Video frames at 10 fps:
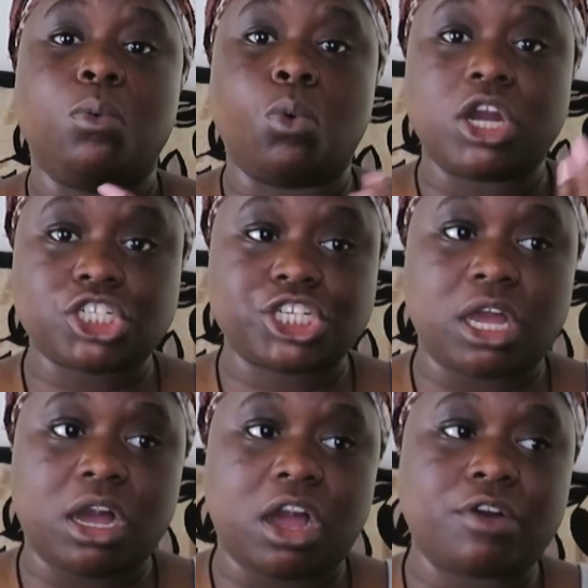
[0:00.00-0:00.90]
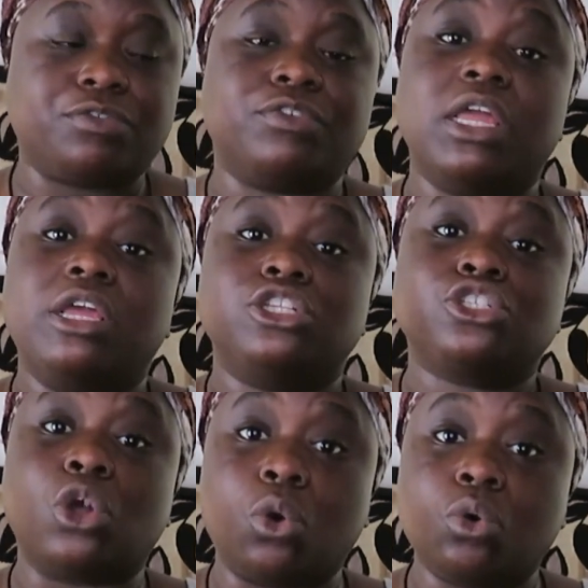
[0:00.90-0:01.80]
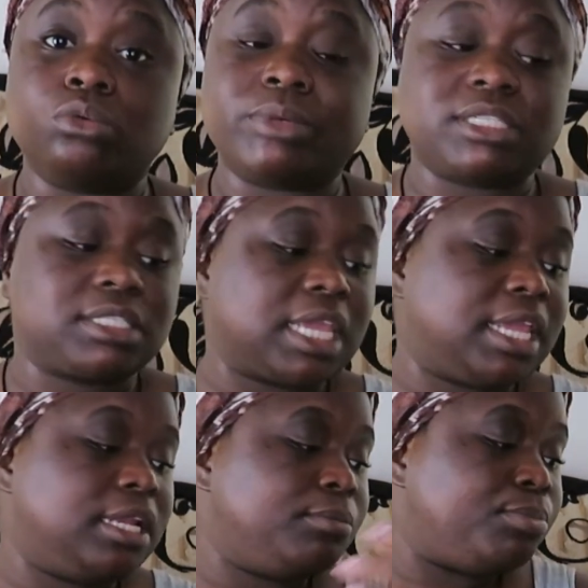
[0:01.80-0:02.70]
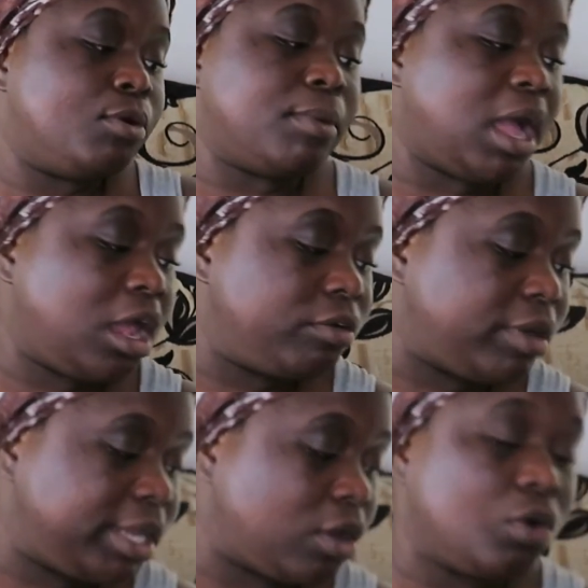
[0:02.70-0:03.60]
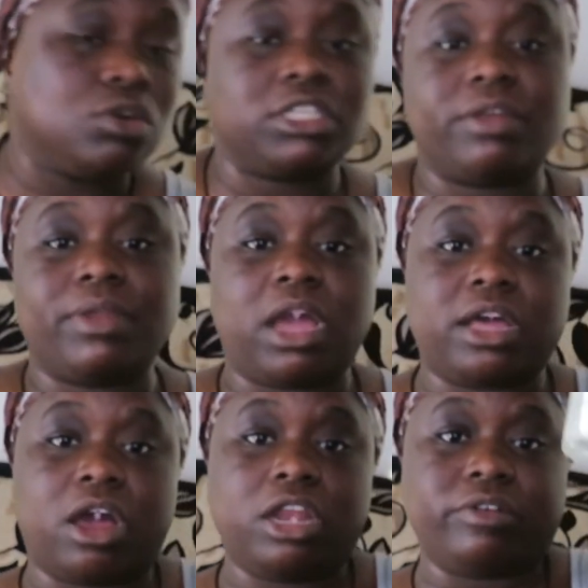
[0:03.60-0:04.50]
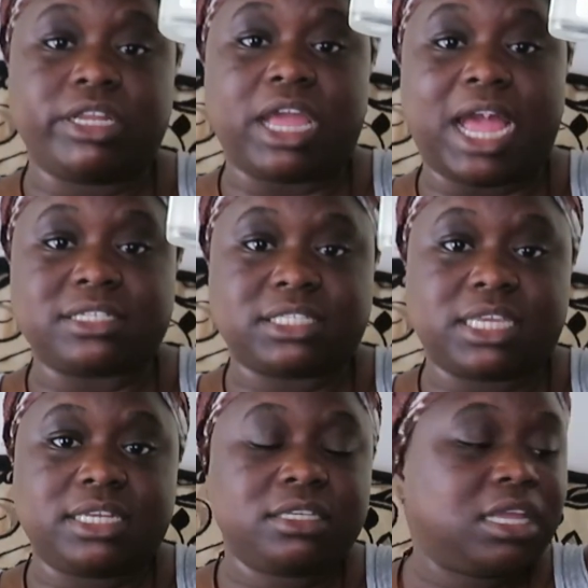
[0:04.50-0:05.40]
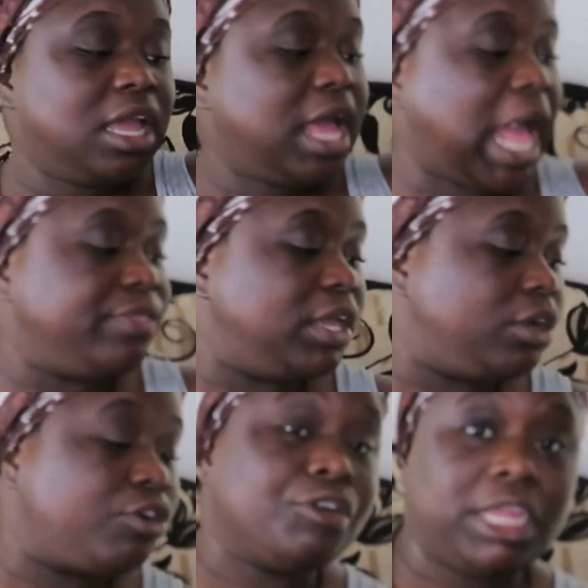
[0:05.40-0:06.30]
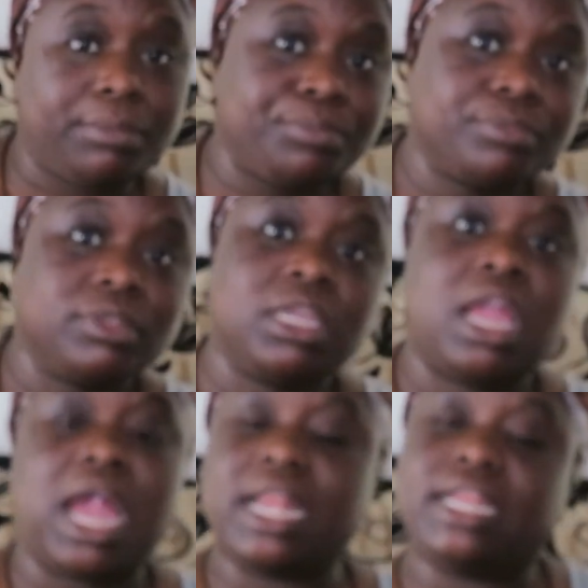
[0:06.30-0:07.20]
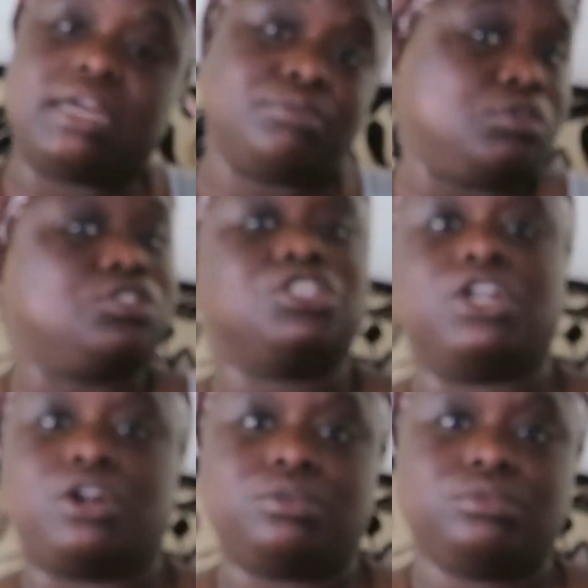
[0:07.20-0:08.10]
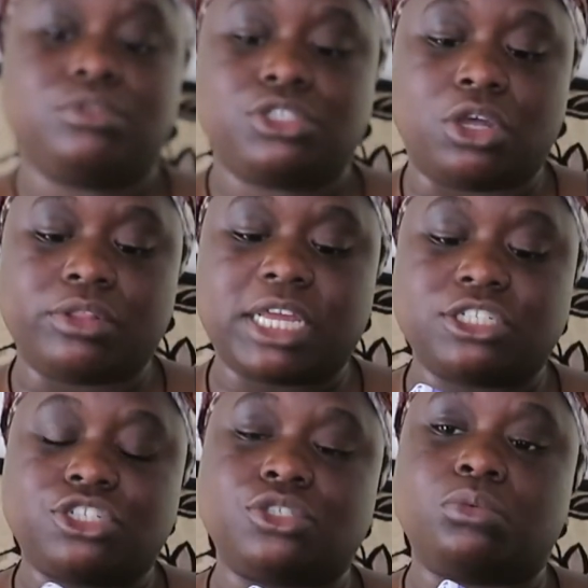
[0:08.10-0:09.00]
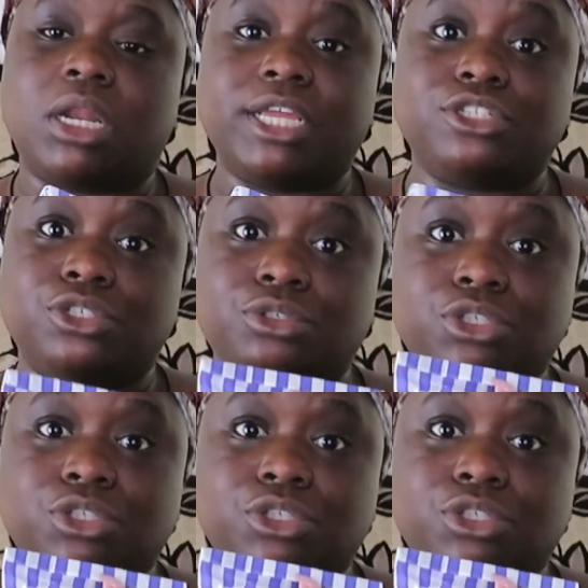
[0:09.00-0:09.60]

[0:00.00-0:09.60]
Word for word: Wash it off. Tone my skin. Put my hyaluronic ordinary hyaluronic acid, and then cream, and then I'm good to go. So that's just what I do.